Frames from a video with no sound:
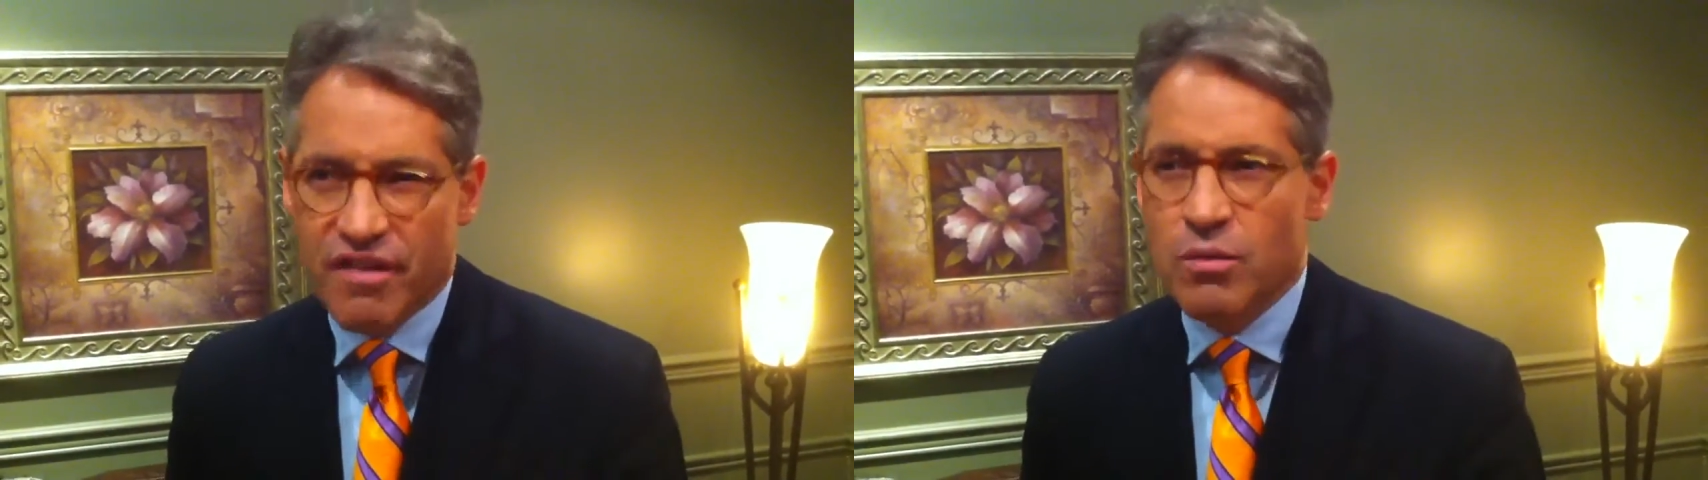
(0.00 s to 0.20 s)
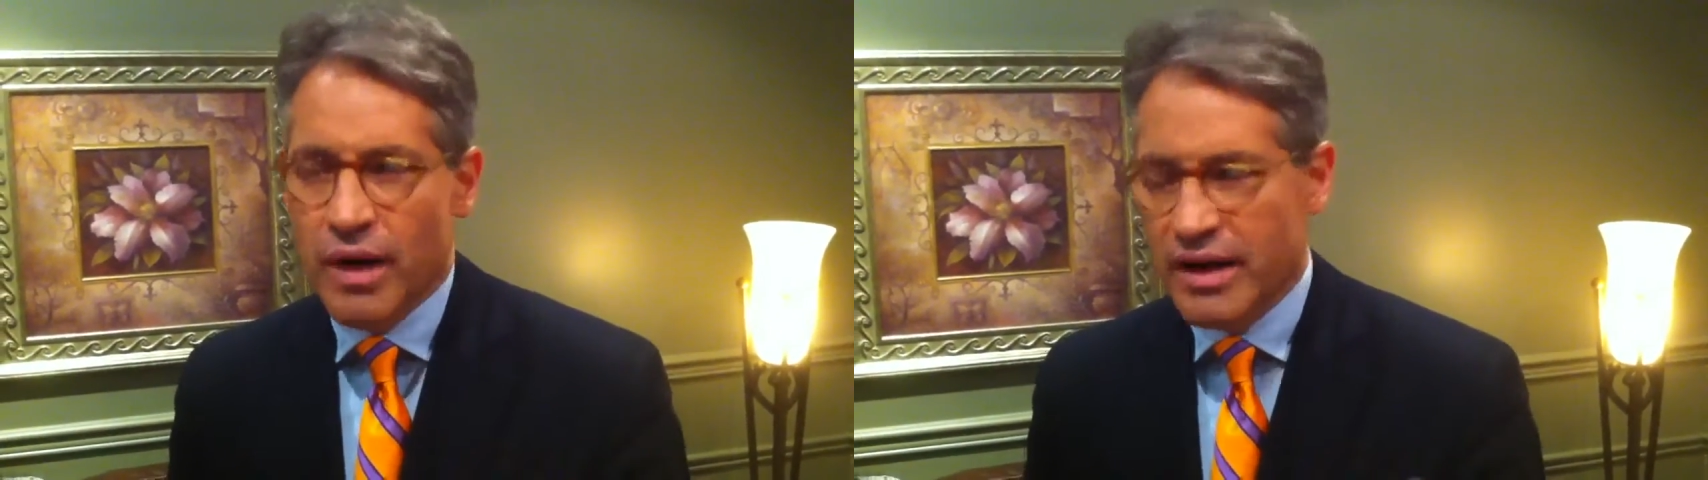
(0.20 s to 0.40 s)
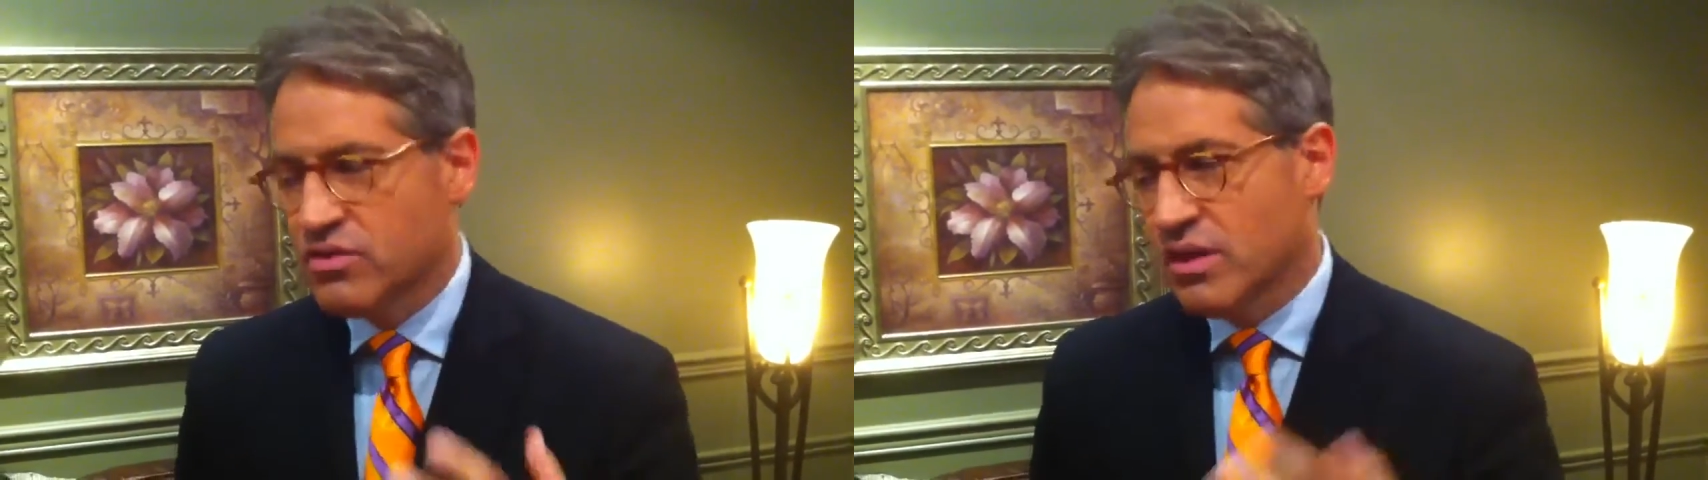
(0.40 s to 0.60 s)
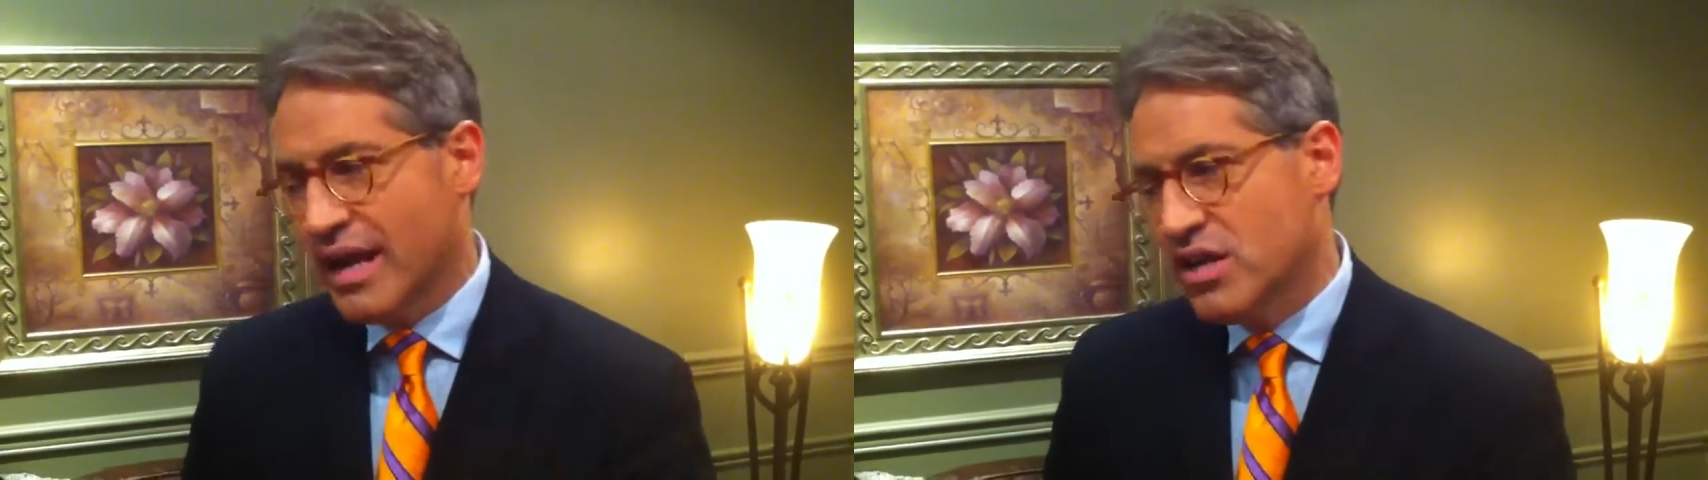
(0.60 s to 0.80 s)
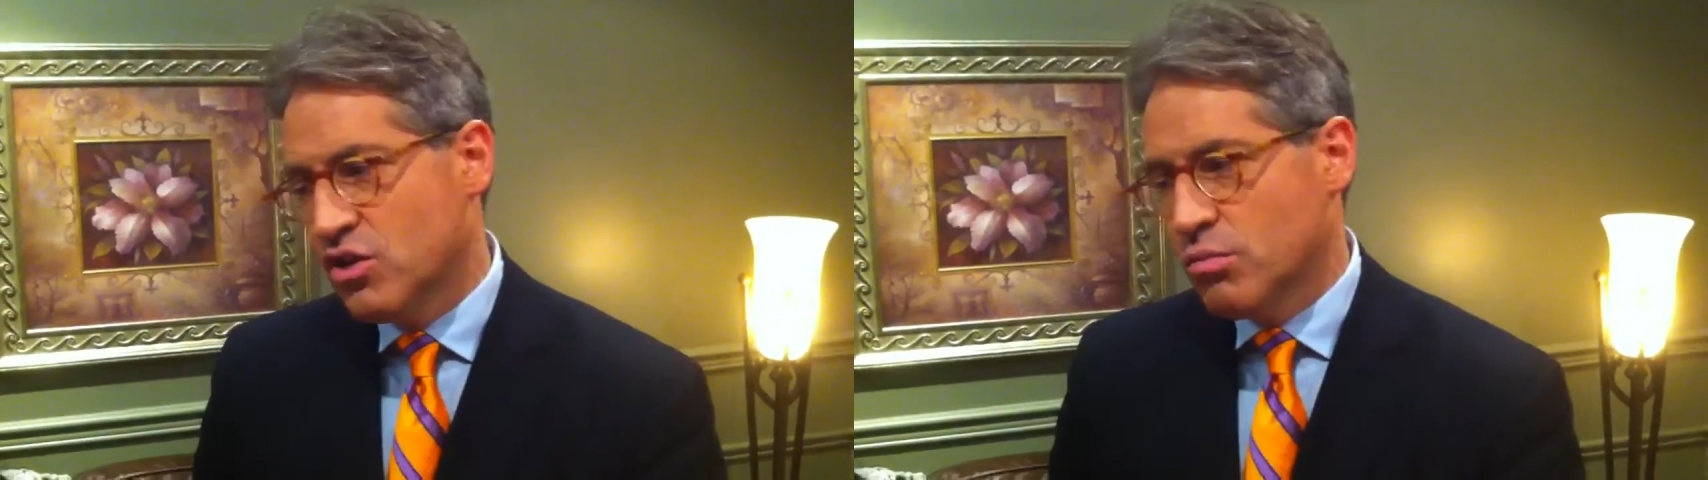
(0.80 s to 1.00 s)
fun way. I use a
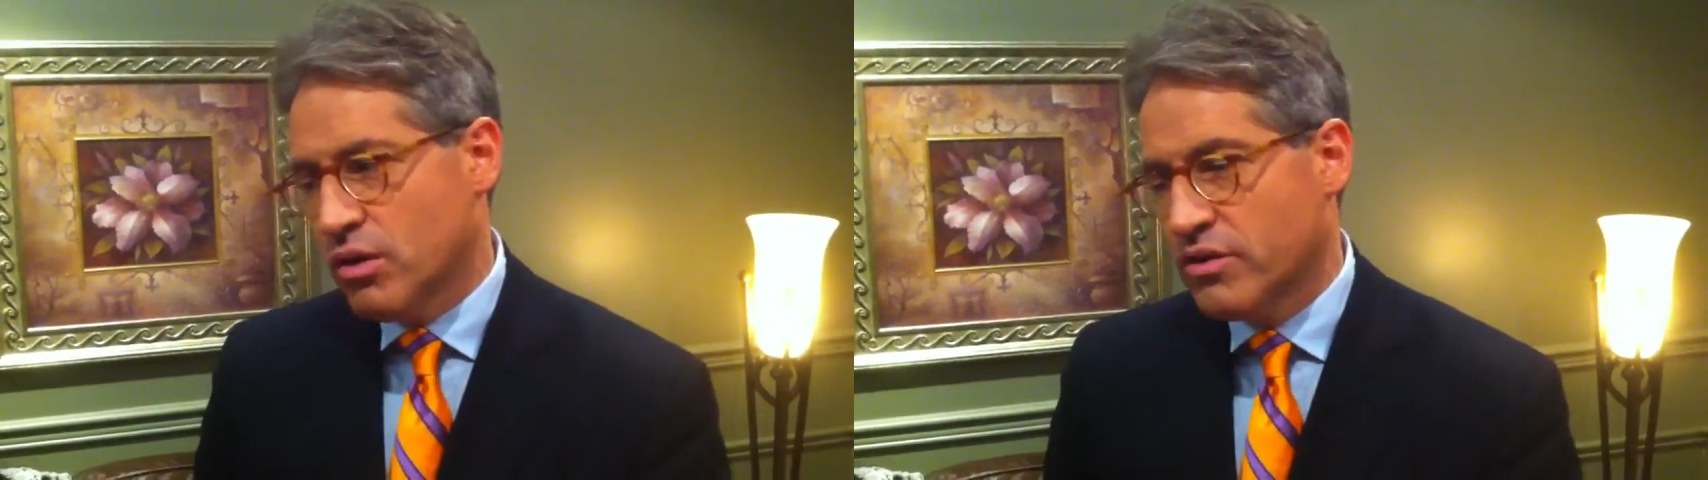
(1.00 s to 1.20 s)
lot of humor.